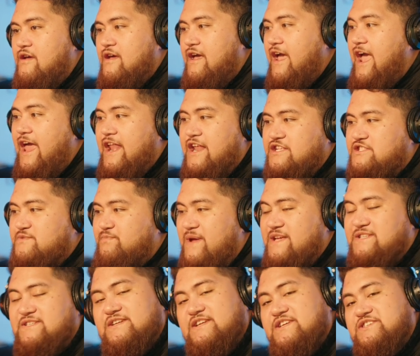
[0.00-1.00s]
And it's
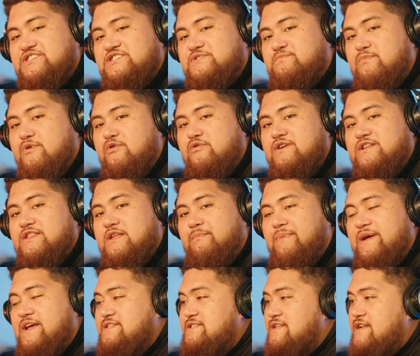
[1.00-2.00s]
basically just mirroring the
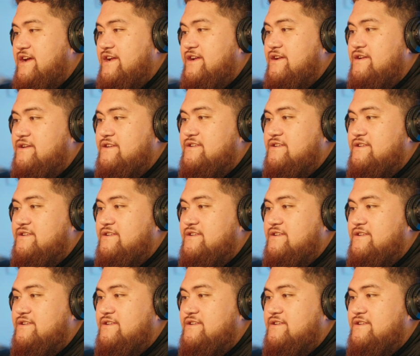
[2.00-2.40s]
bass line.